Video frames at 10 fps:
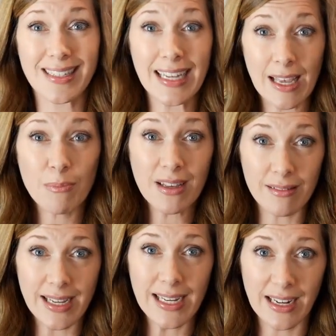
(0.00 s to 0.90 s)

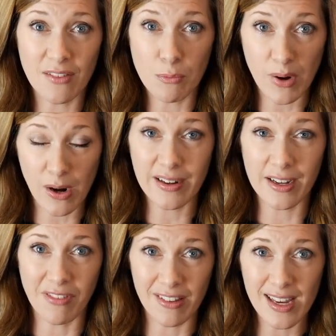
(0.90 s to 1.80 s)
typically in a given part
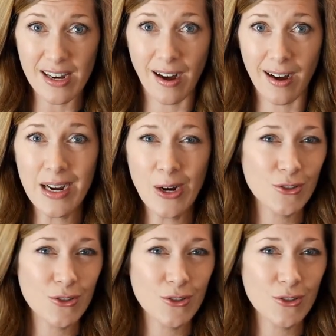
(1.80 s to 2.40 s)
of the year,